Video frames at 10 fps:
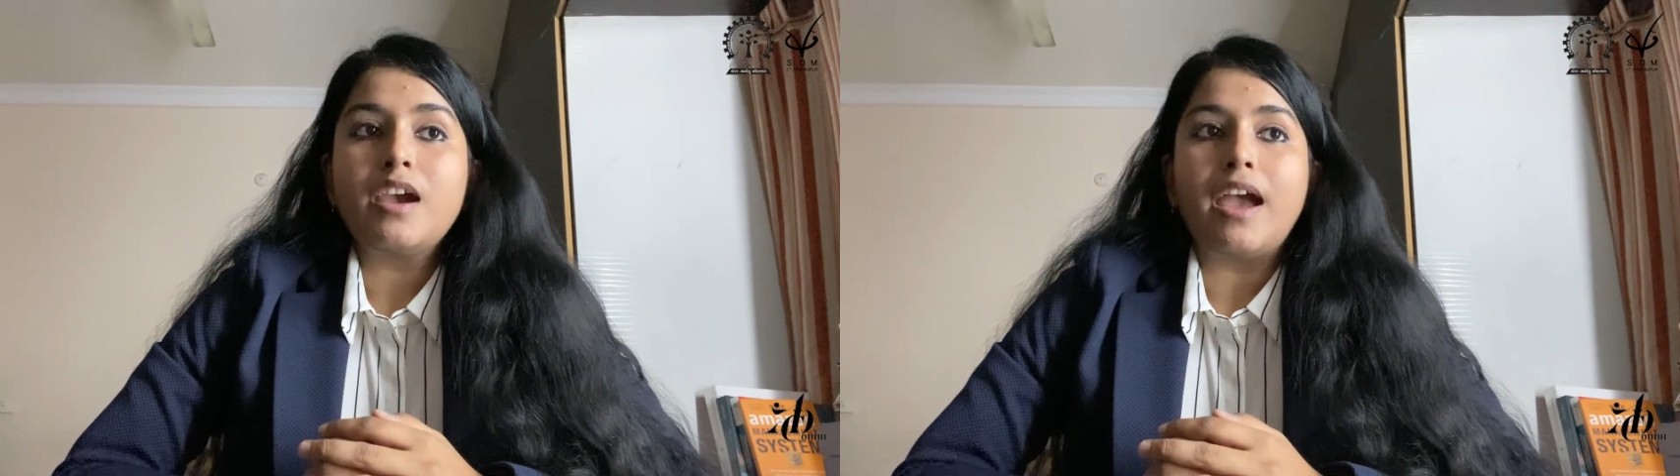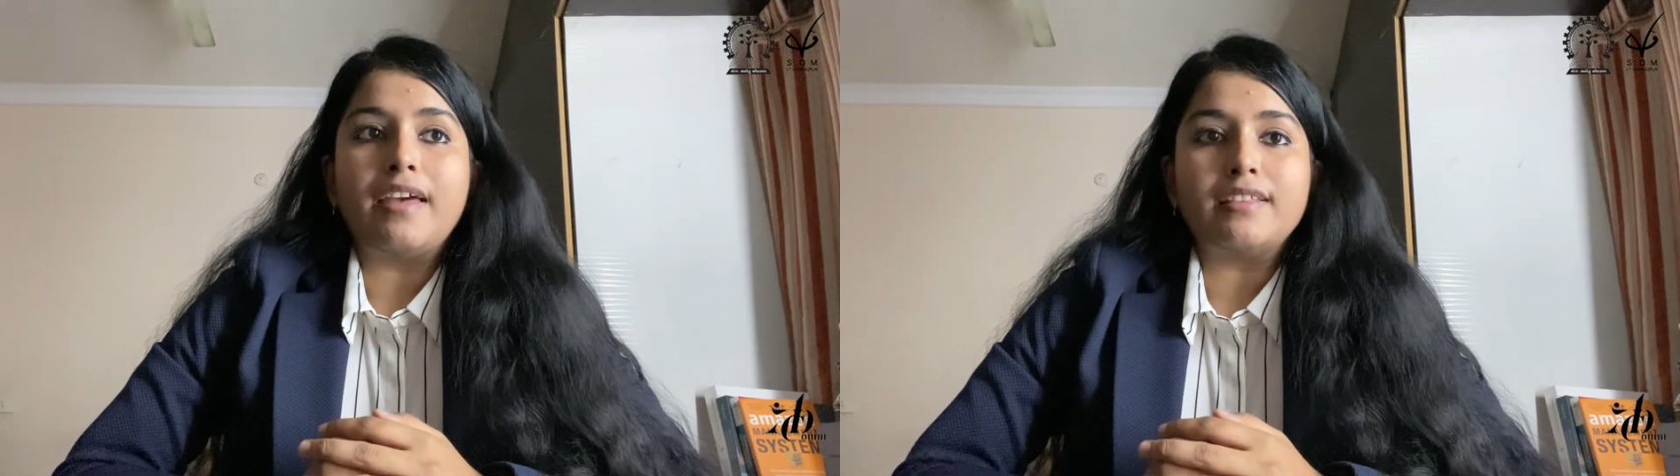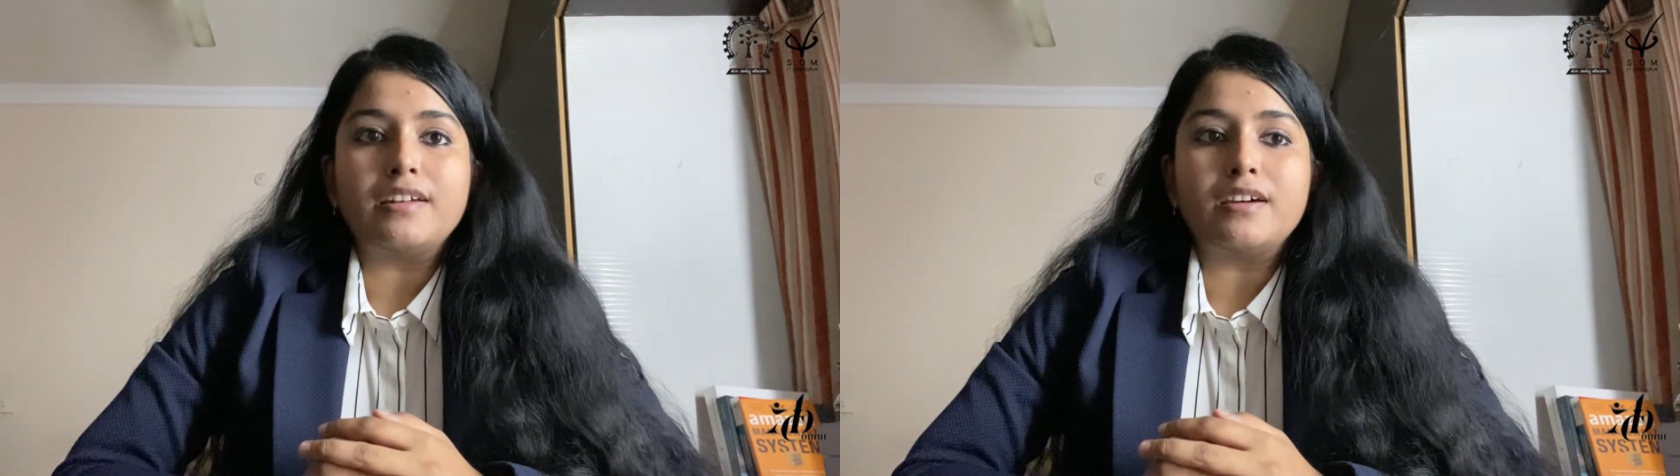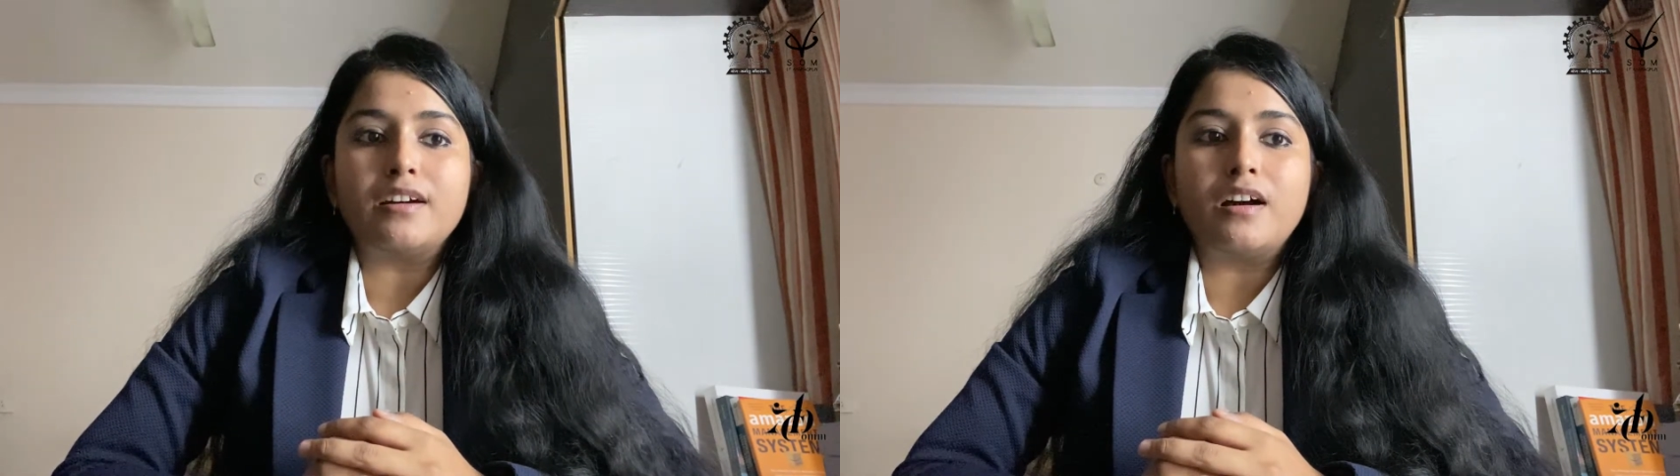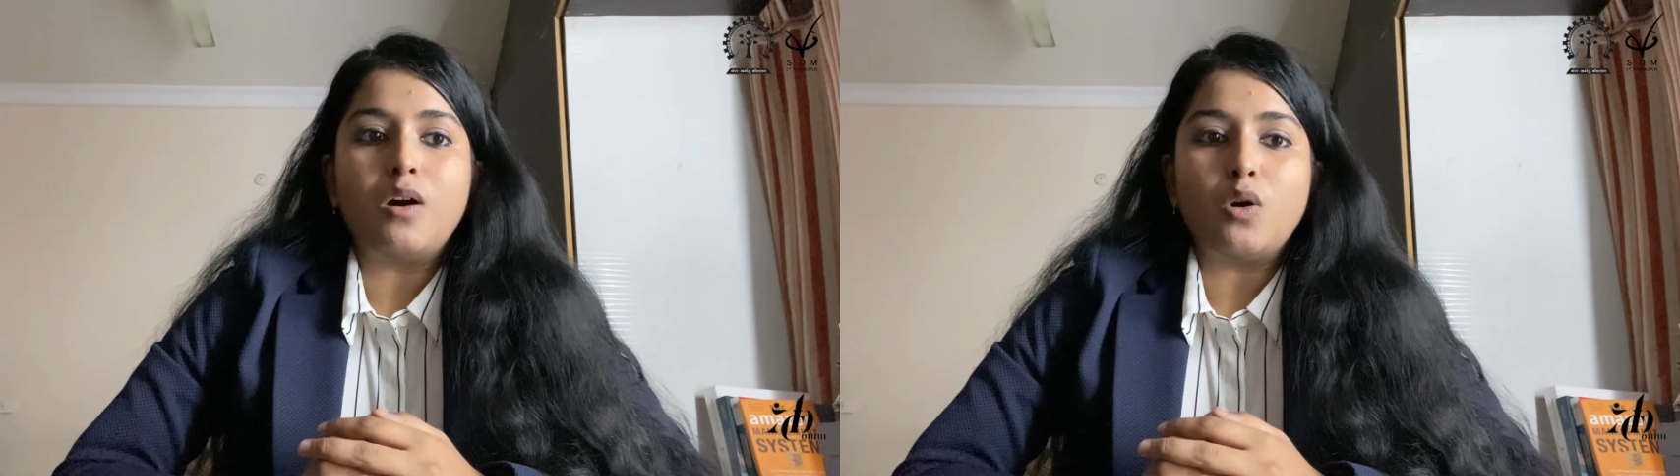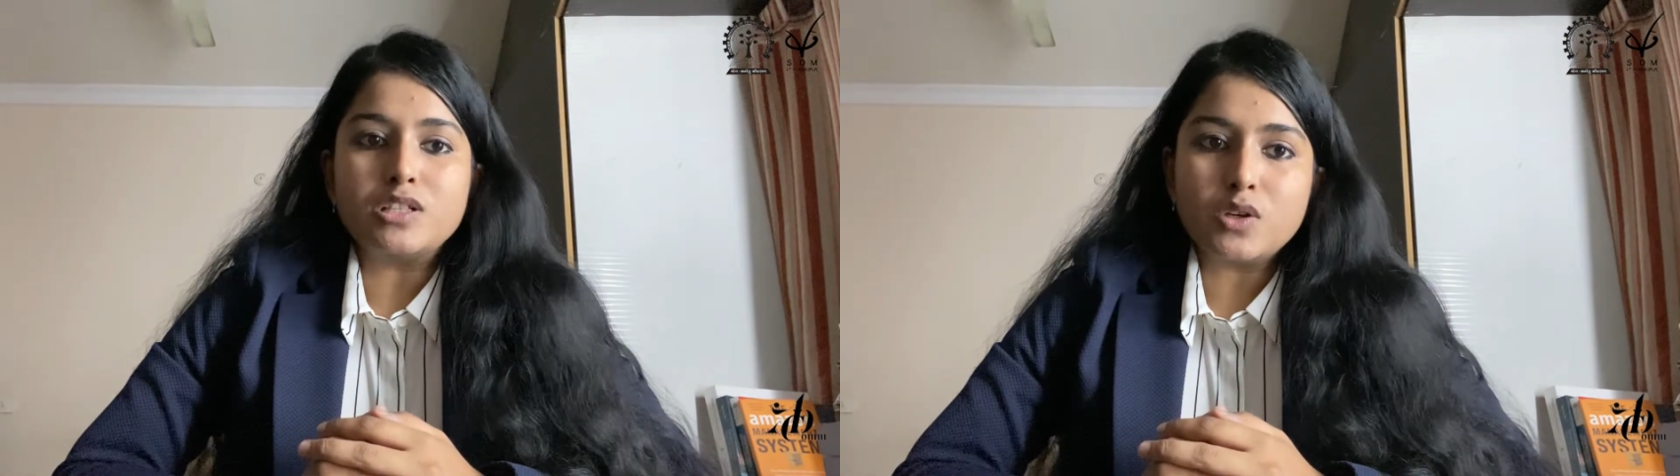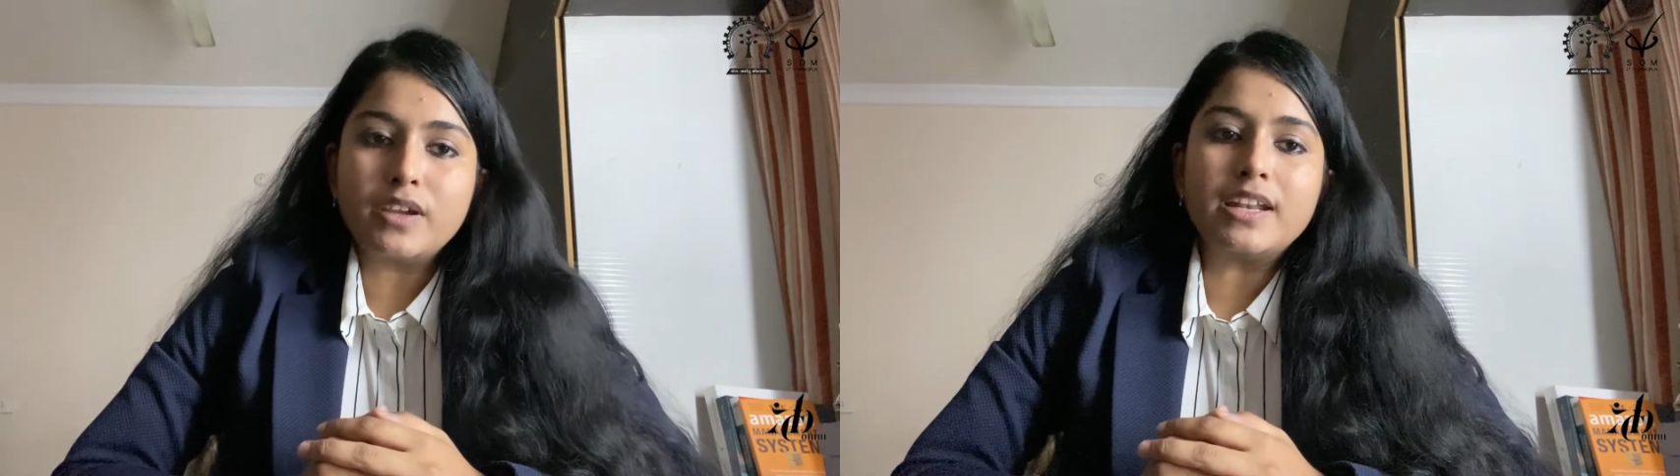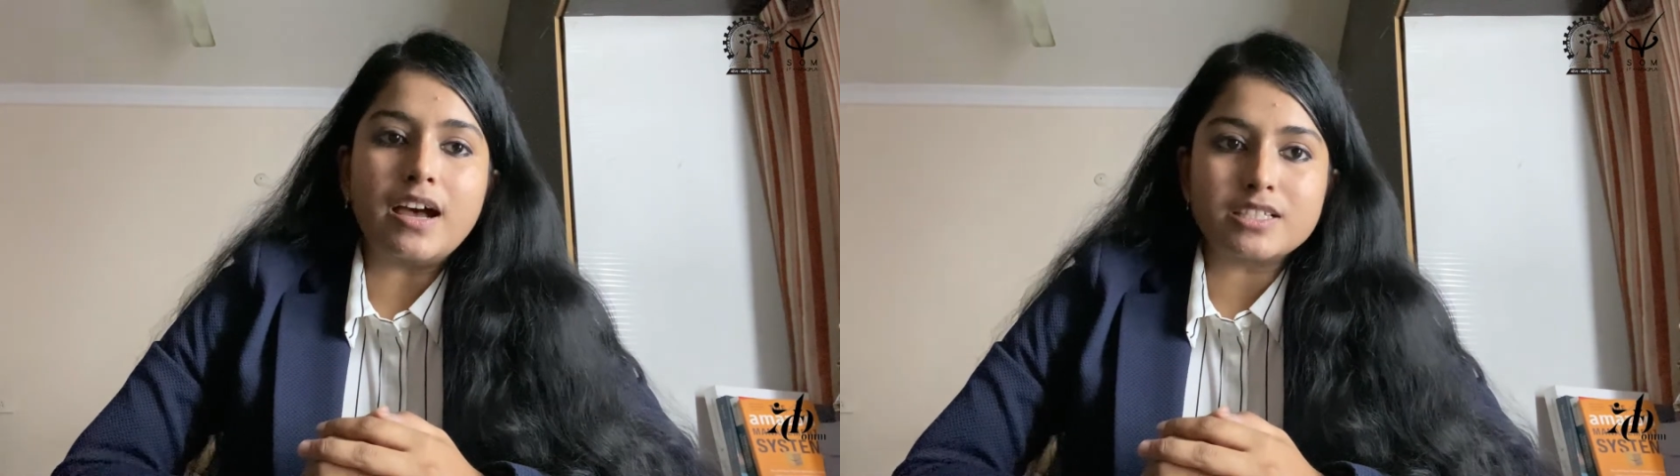And also
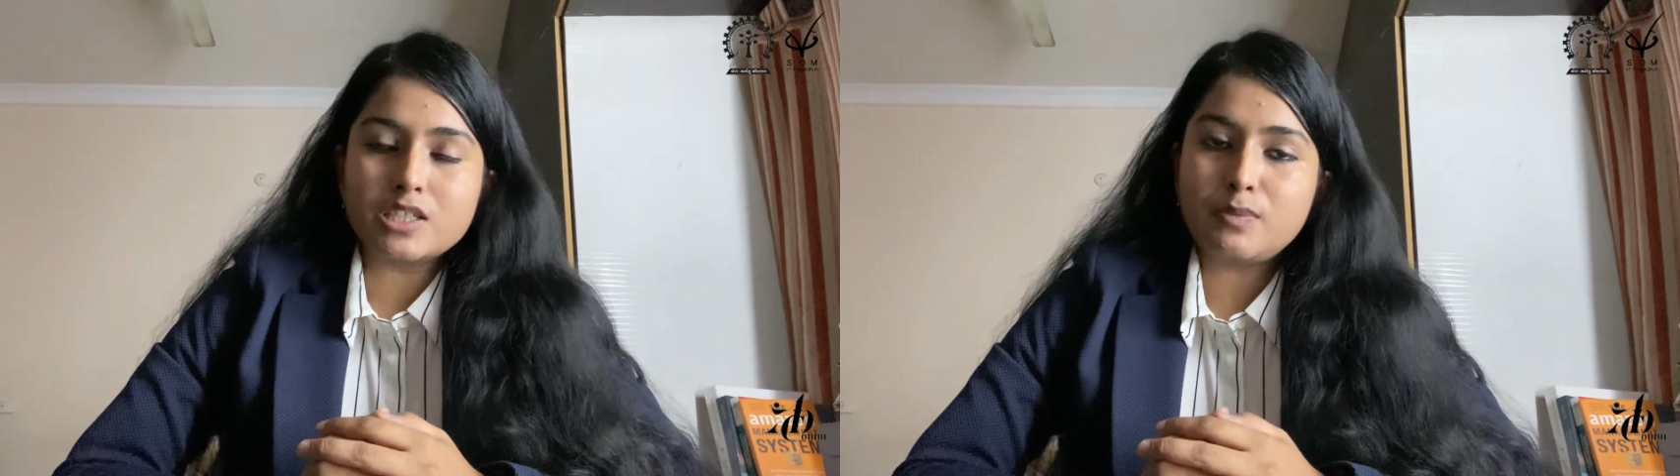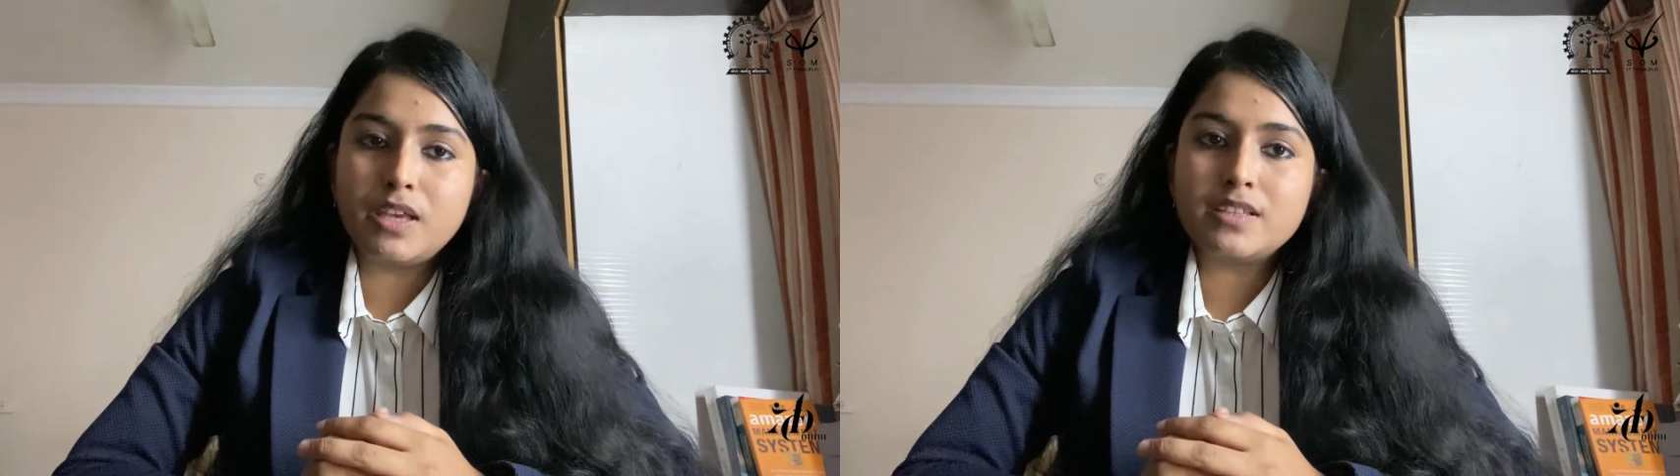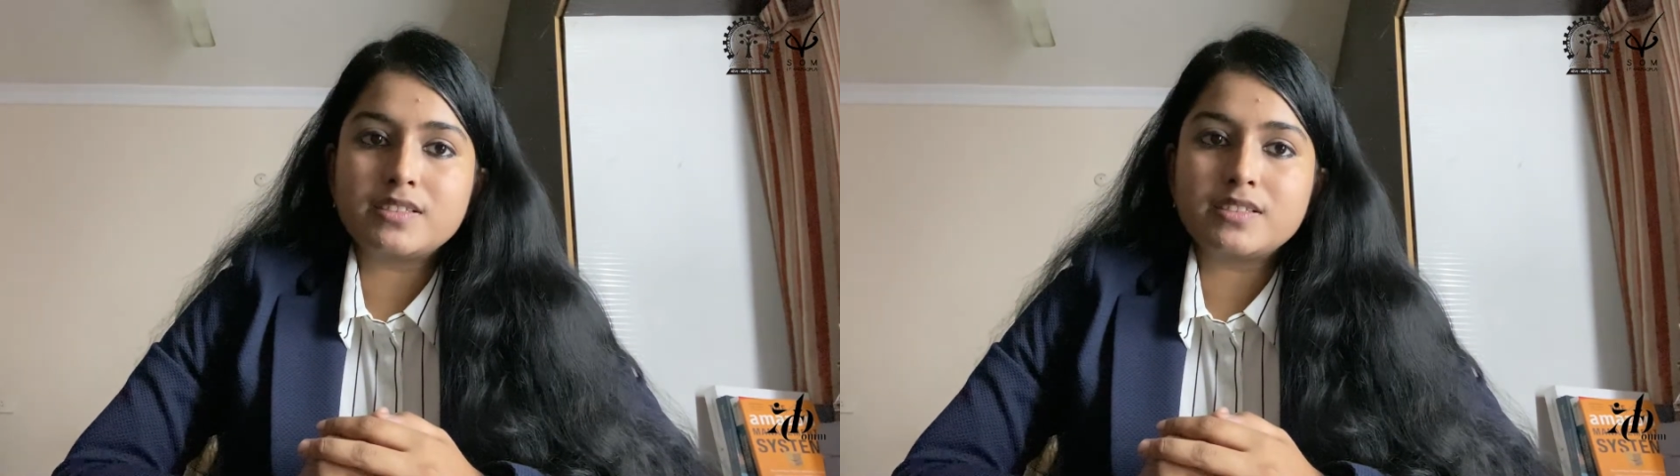he'd asked me